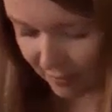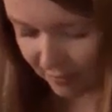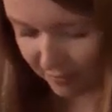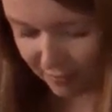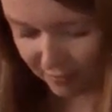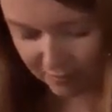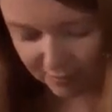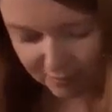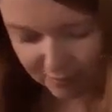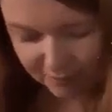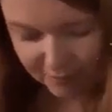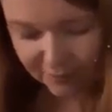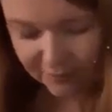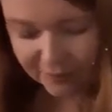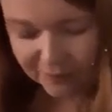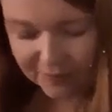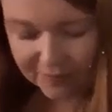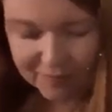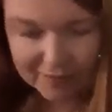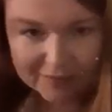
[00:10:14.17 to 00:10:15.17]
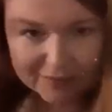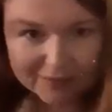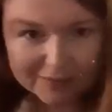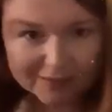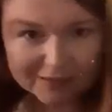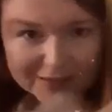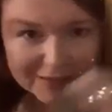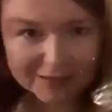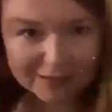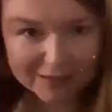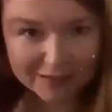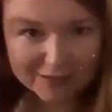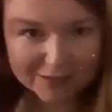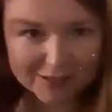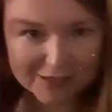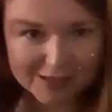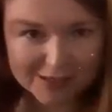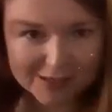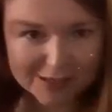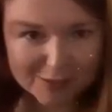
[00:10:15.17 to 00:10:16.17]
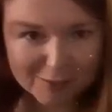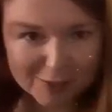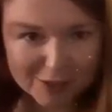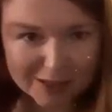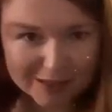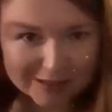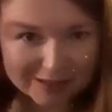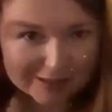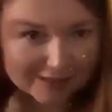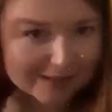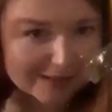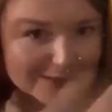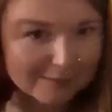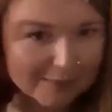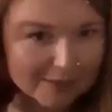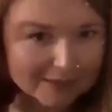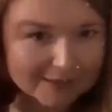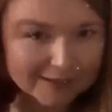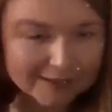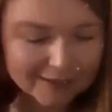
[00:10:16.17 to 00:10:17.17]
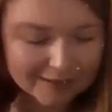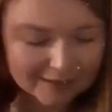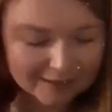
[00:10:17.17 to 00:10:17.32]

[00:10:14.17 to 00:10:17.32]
a gingerbread little man,